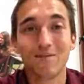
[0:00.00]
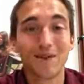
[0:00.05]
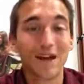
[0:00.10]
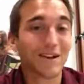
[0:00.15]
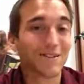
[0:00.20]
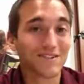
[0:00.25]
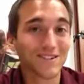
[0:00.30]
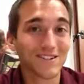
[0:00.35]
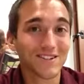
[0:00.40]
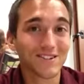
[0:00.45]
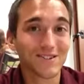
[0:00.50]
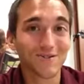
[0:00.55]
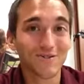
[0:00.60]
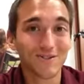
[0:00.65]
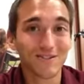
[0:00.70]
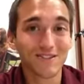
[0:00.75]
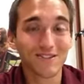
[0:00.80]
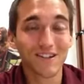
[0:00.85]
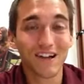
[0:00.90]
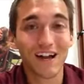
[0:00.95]
I'm counseling
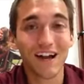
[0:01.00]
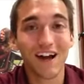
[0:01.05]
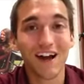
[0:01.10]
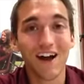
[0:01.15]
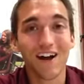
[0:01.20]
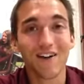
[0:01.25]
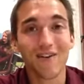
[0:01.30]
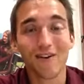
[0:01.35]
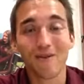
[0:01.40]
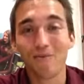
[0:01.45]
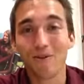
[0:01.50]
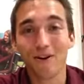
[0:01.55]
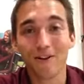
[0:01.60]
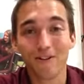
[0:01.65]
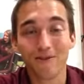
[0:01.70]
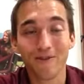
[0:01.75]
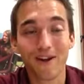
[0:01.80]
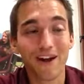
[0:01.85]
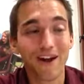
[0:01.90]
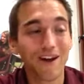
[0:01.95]
students a lot, or I'm
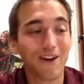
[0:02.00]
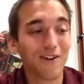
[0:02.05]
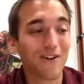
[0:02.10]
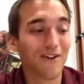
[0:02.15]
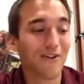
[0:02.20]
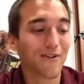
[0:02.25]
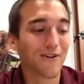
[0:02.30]
running around,